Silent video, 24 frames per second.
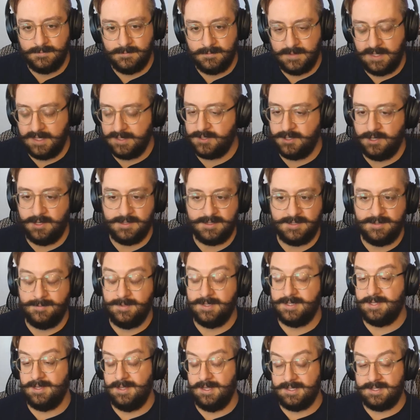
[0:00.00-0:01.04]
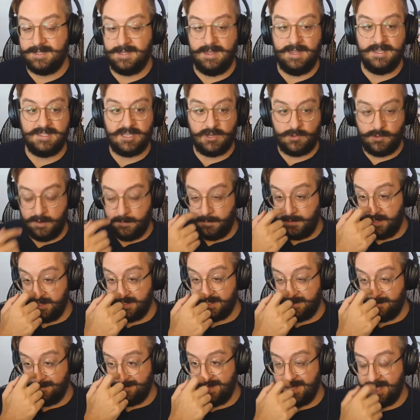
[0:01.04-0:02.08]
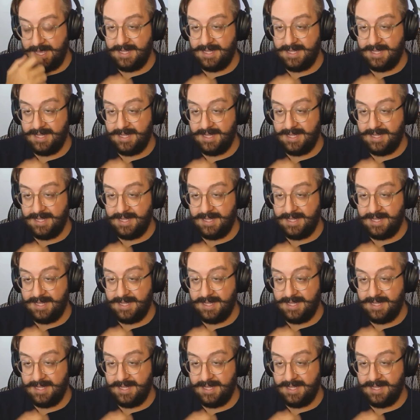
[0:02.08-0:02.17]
That's awesome. That's, that's that's a great place to be.